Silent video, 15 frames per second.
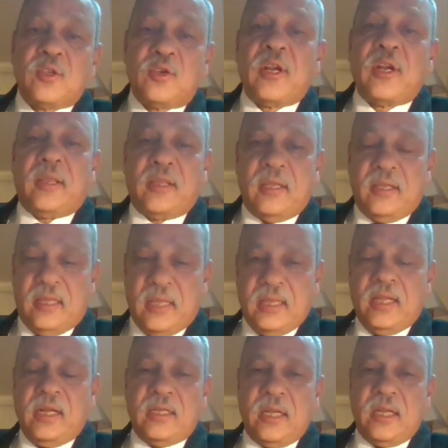and the strength. And
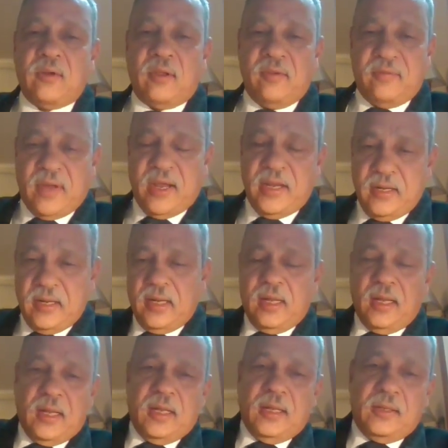then they'll say, okay, fine,
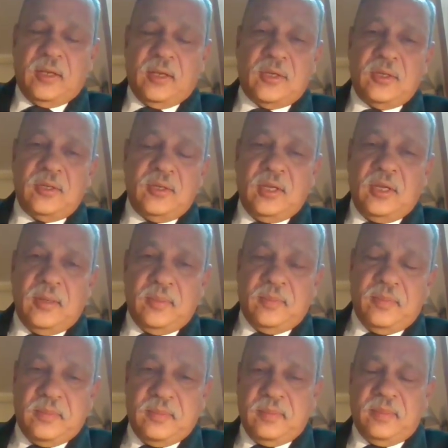this is
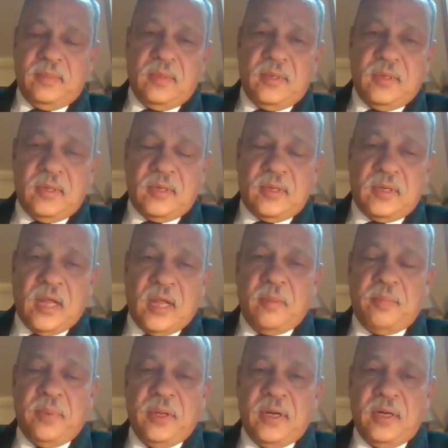the
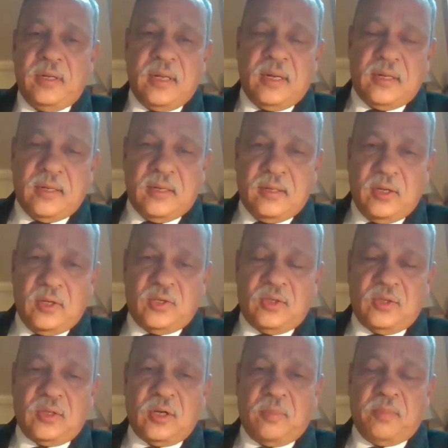time period that
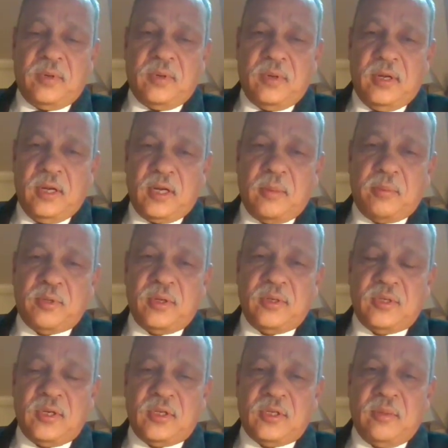this
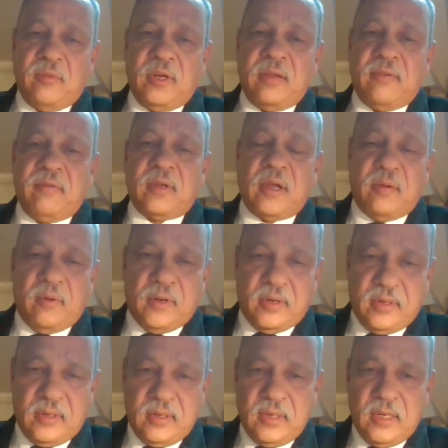encryption system will give a
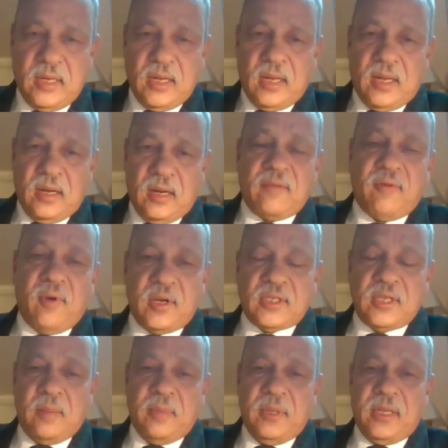cover. Like, for
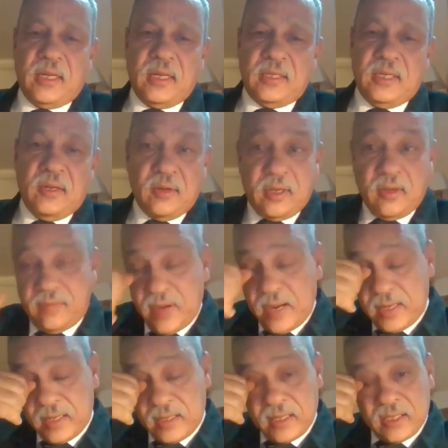example, they can say, okay,
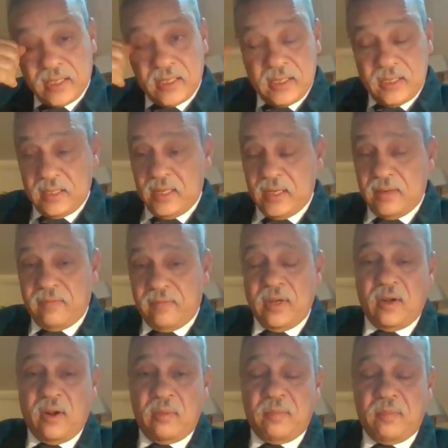fine, this
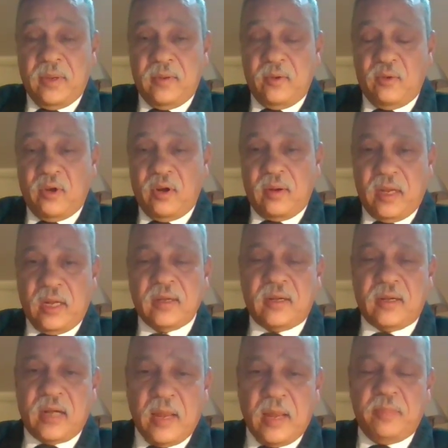will not be, you will not,
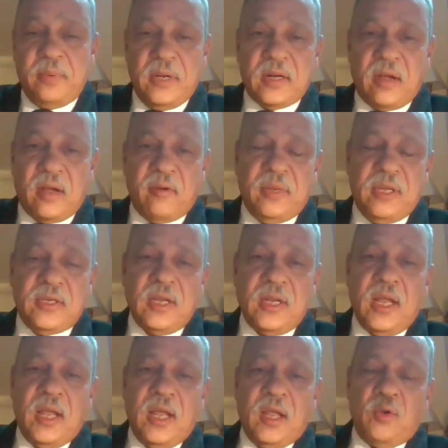and time period cover means
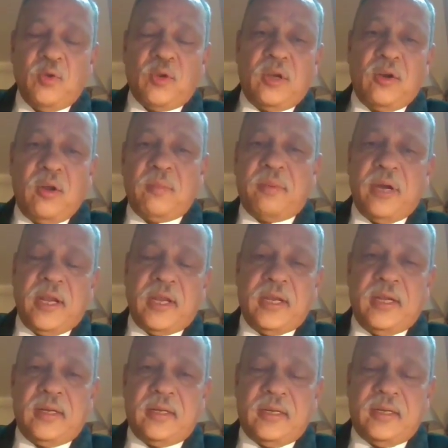you cannot
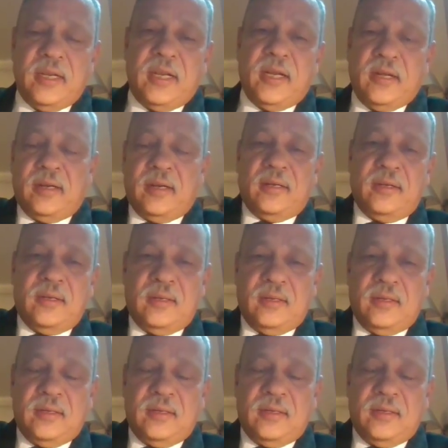break it in,